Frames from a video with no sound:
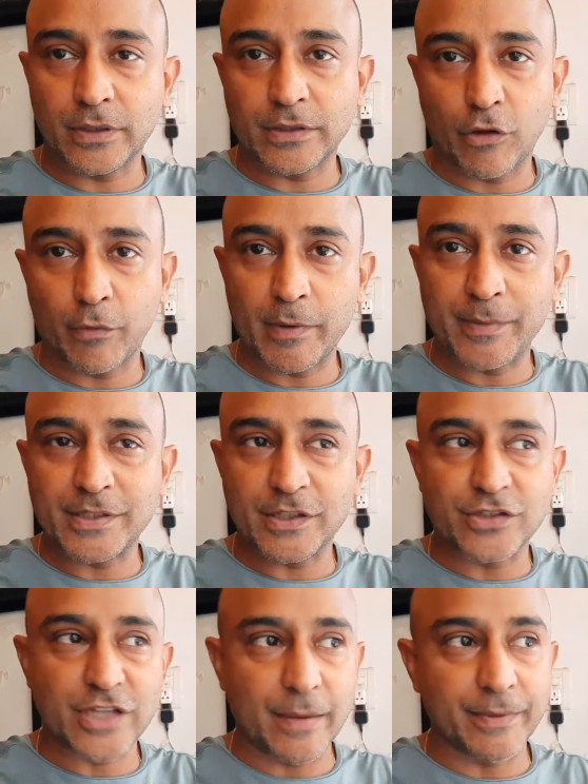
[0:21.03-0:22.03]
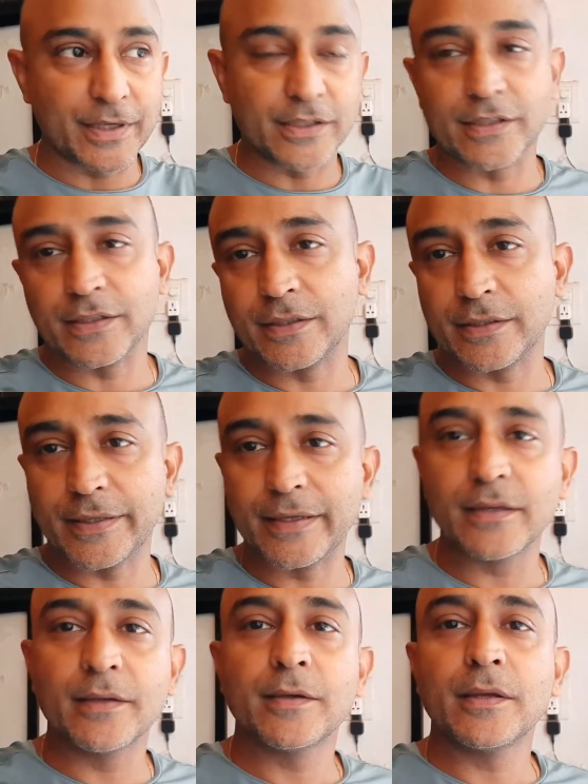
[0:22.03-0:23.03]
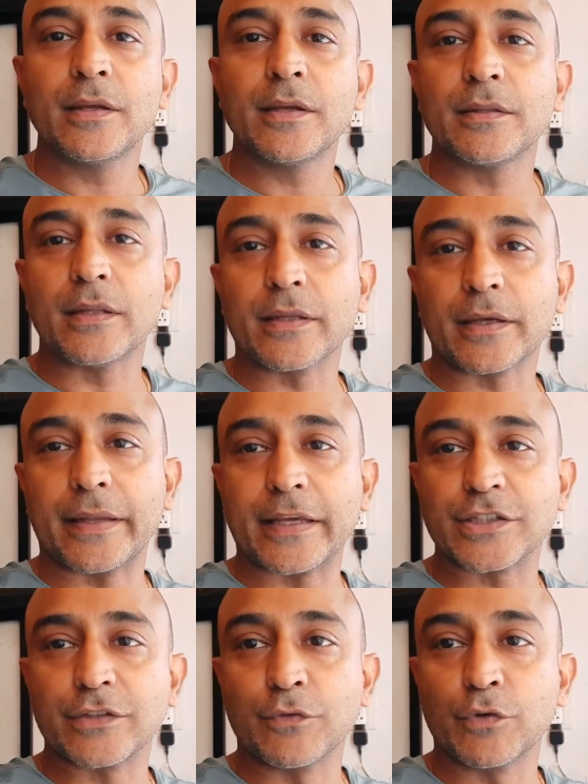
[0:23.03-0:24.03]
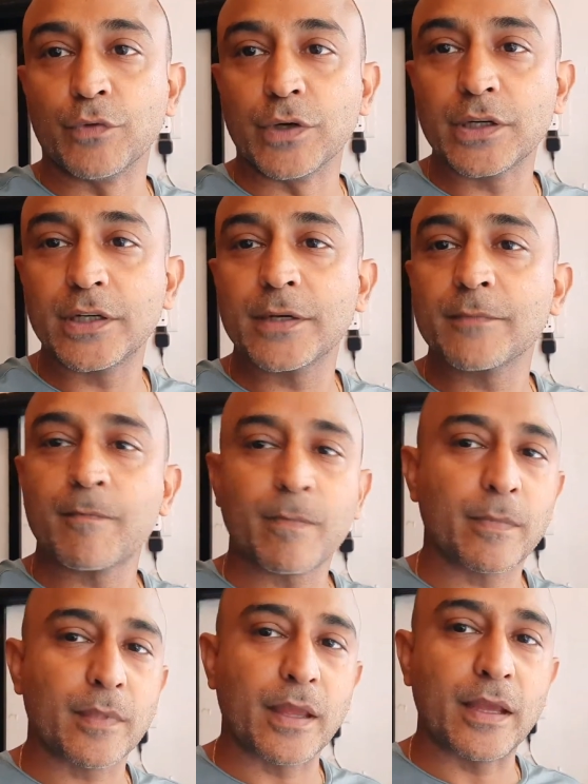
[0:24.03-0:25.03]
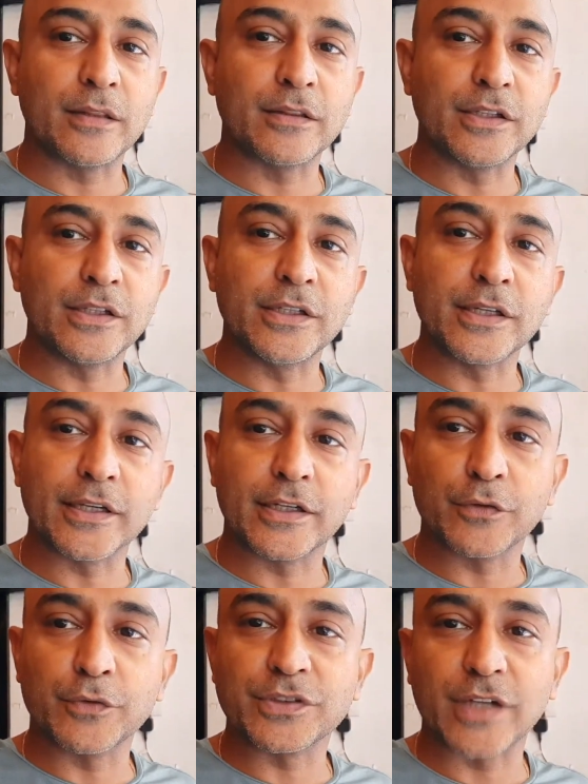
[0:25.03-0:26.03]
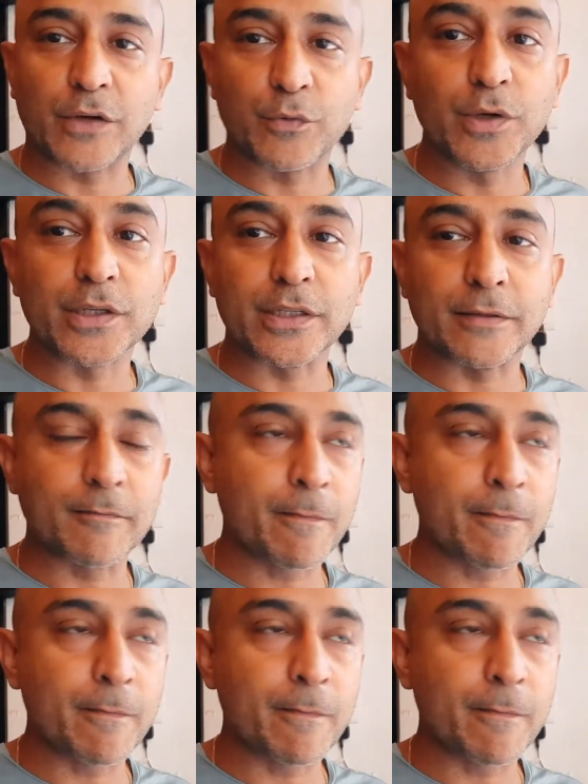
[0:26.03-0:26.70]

or maybe just jab it here and there, then the connection would work and the indicator would start working.